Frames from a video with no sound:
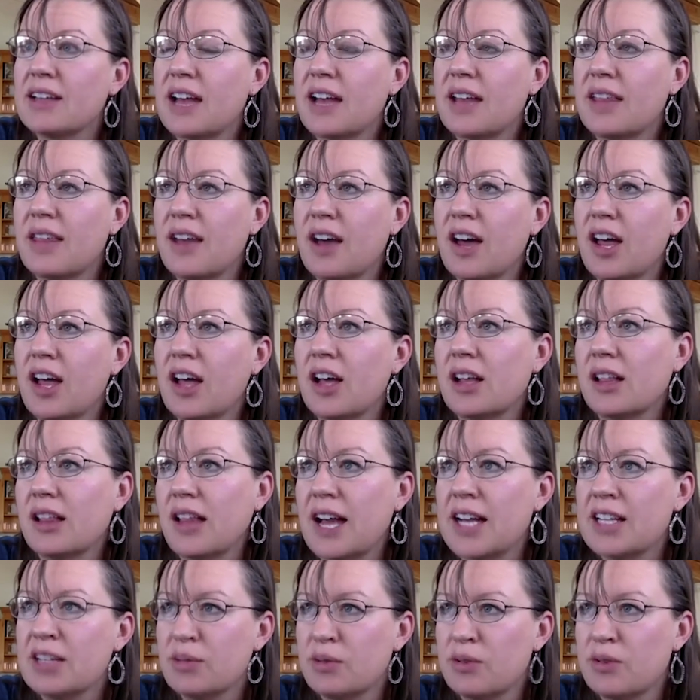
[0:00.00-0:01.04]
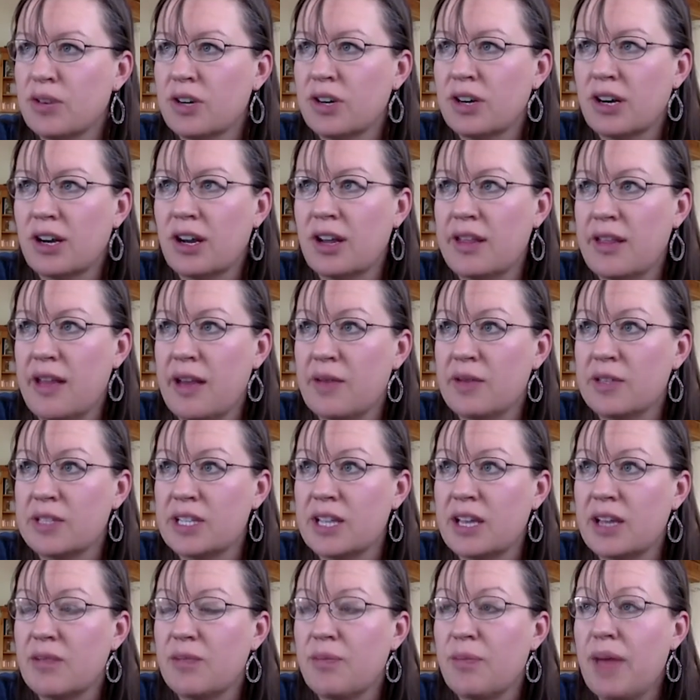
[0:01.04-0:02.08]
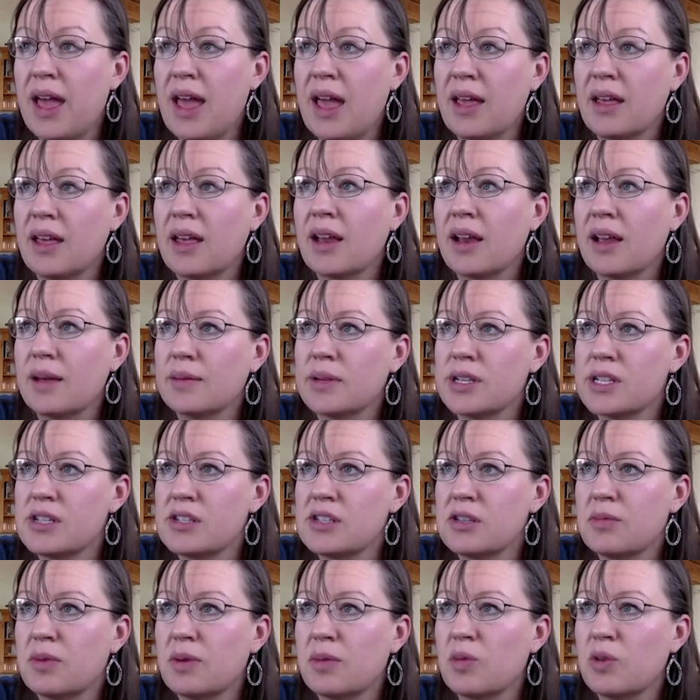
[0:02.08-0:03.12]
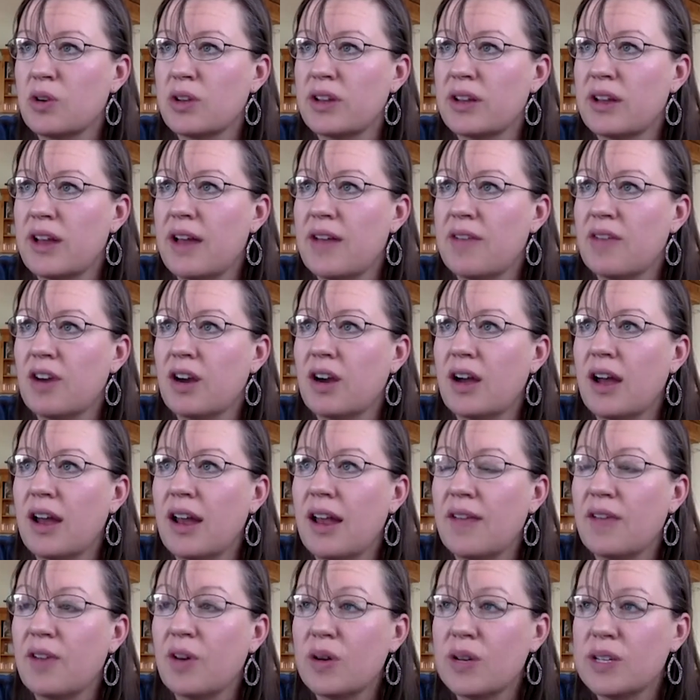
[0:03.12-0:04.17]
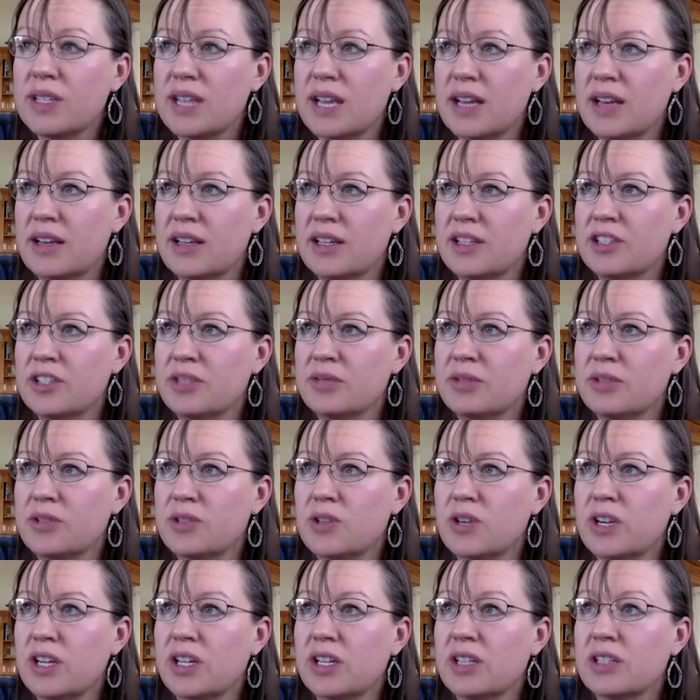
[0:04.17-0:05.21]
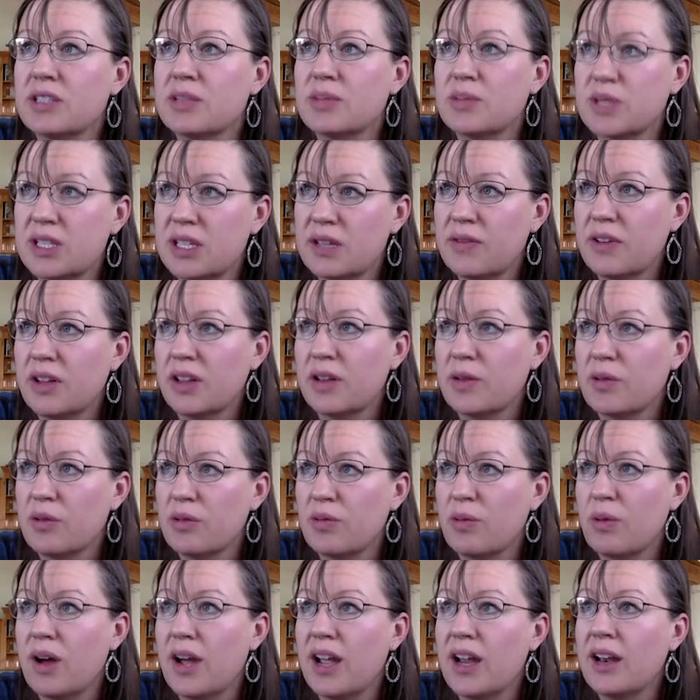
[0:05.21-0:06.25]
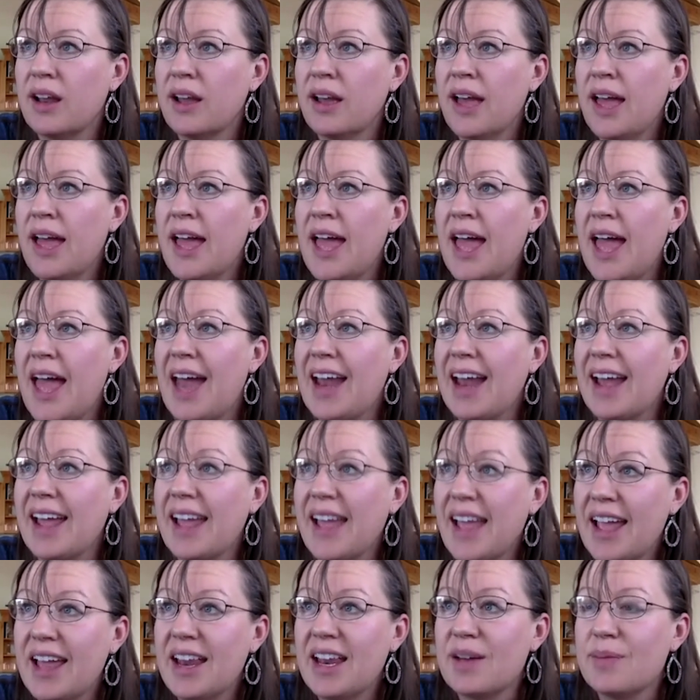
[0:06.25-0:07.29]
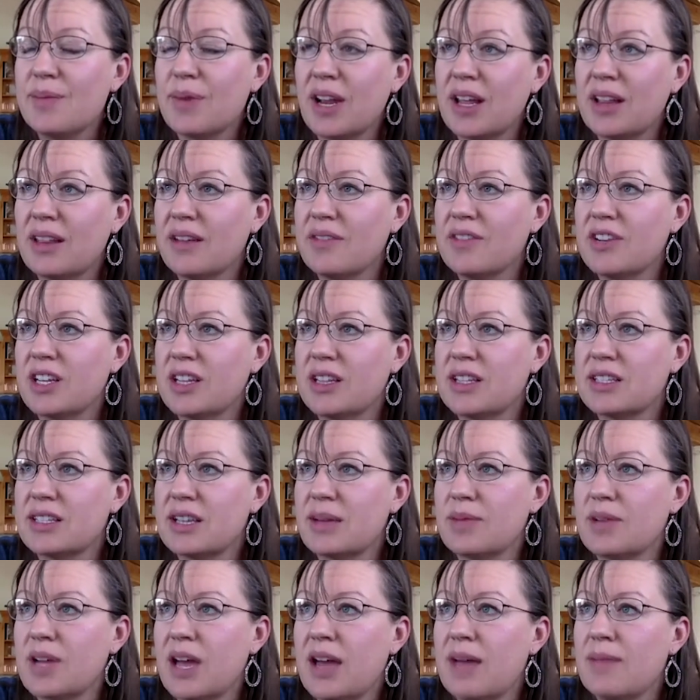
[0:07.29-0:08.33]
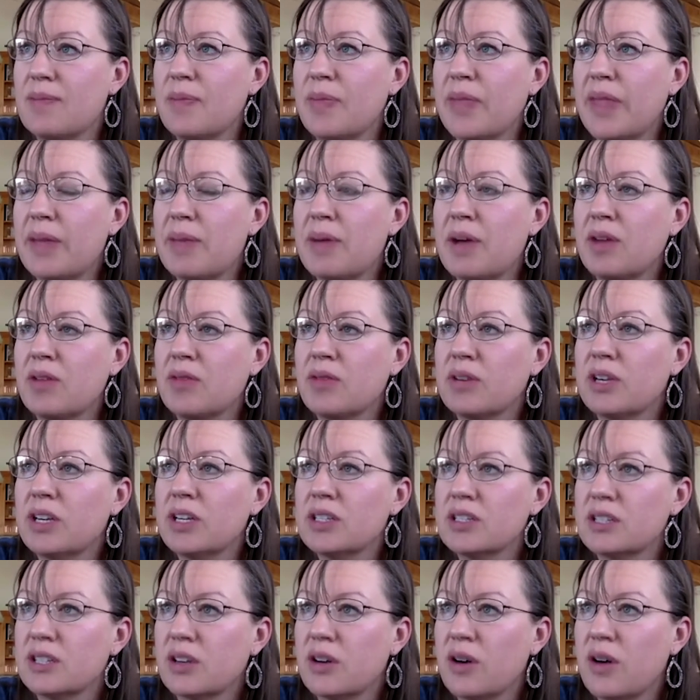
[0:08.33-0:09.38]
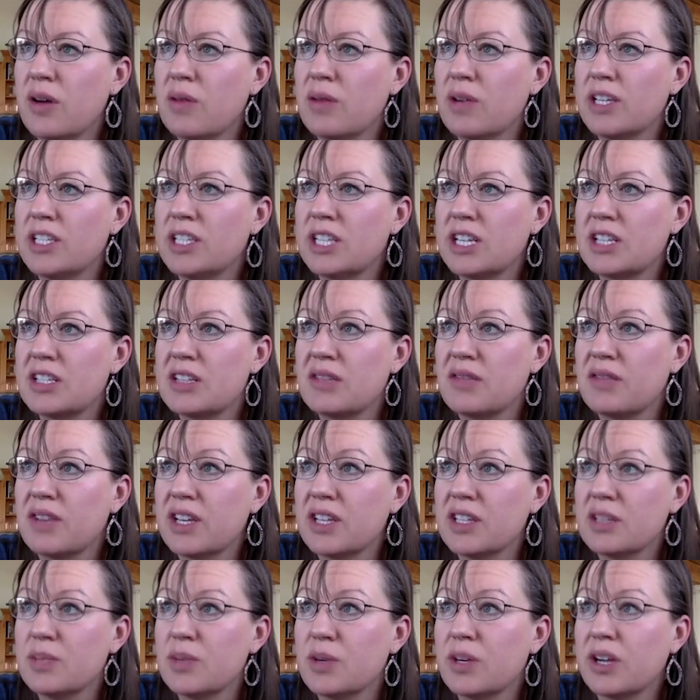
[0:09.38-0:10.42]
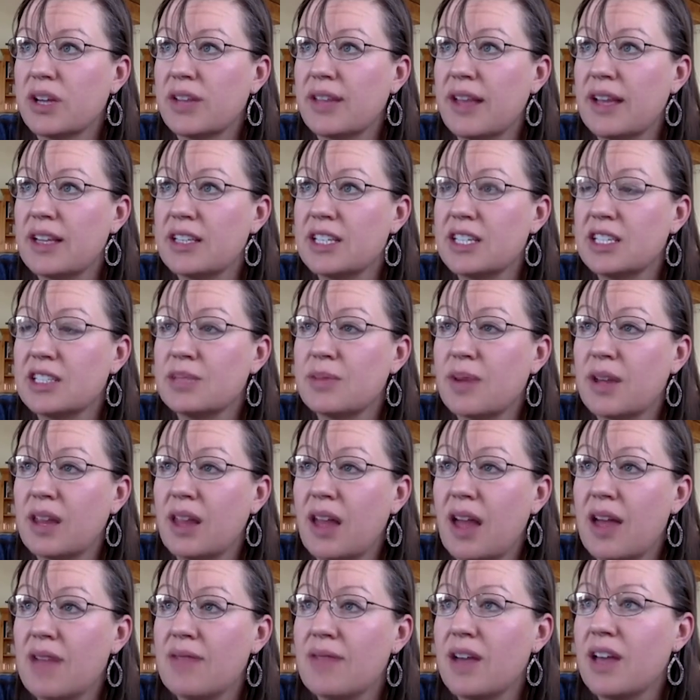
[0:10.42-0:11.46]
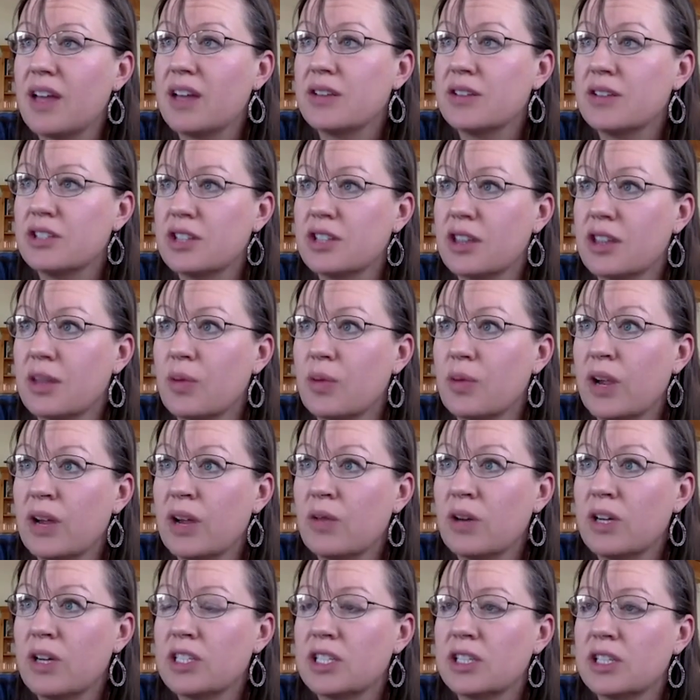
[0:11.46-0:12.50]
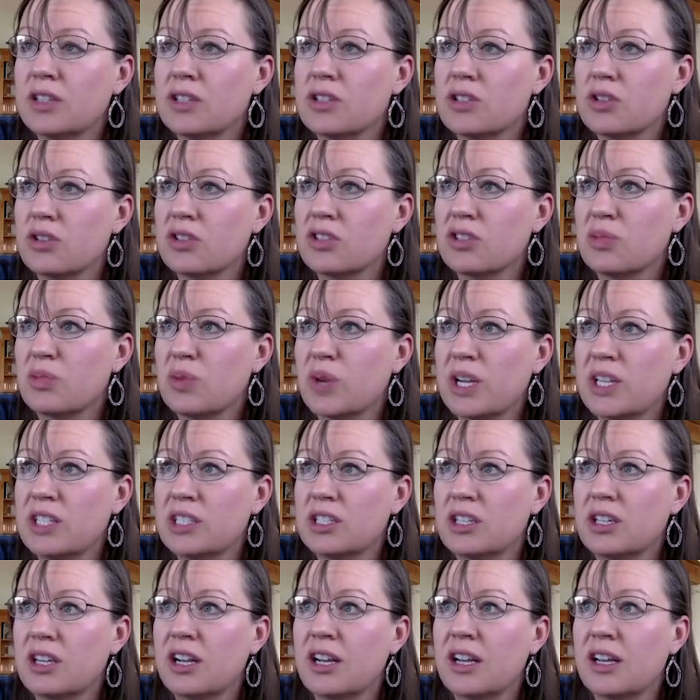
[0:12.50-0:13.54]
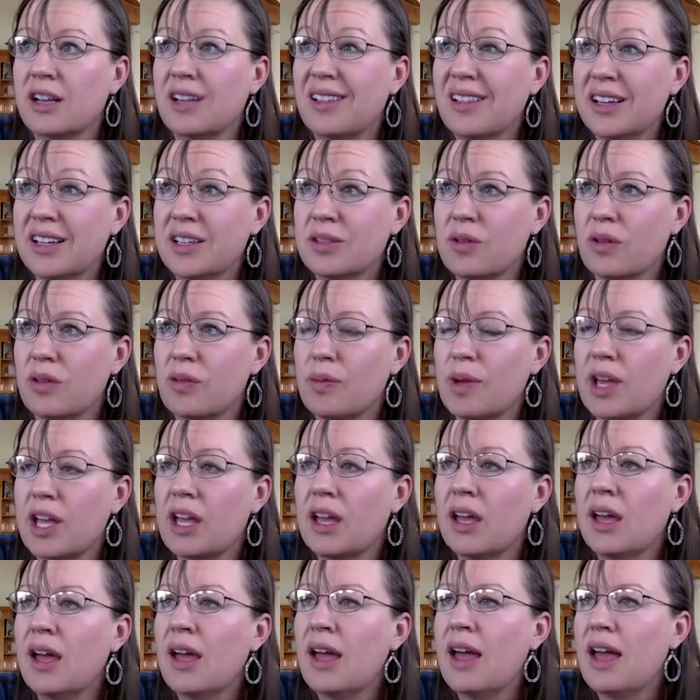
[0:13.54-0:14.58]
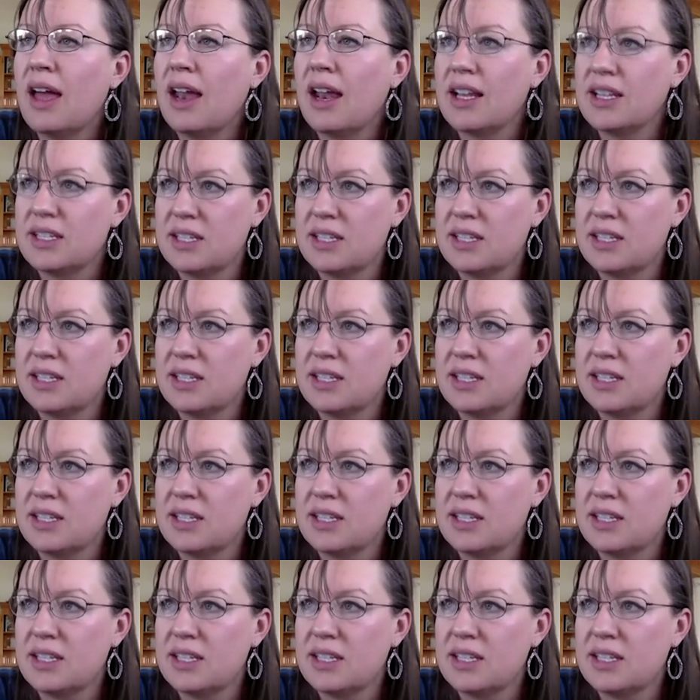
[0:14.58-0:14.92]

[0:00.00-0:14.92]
And I thought a glass won't hurt, and that was it. Bang, and I'm consuming more than ever. And I've always had an issue with drink, specifically with wine. And I hate it, but I love it at the same time. About 3 years ago, I read Jason Vale's book, and that changed my life. I understood the brainwashing, the social pressure, and it clicked with me.